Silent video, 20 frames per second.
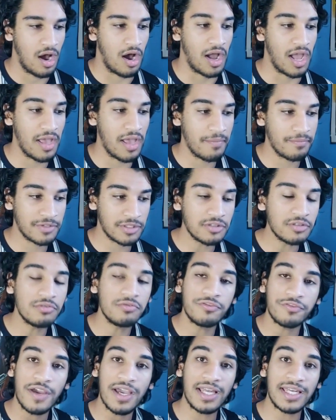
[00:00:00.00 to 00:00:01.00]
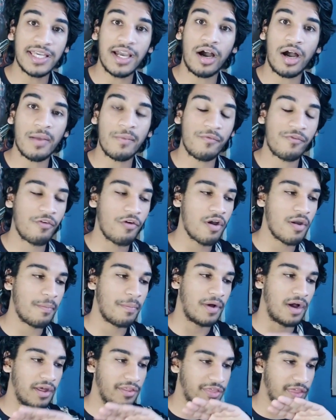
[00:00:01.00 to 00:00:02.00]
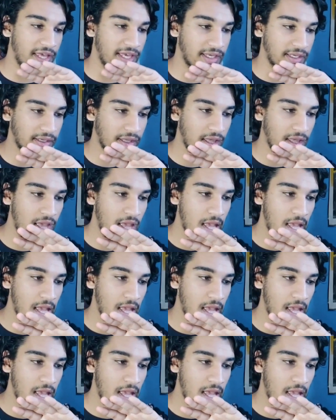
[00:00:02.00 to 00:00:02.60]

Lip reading: I am still fairly hyped for it, but I think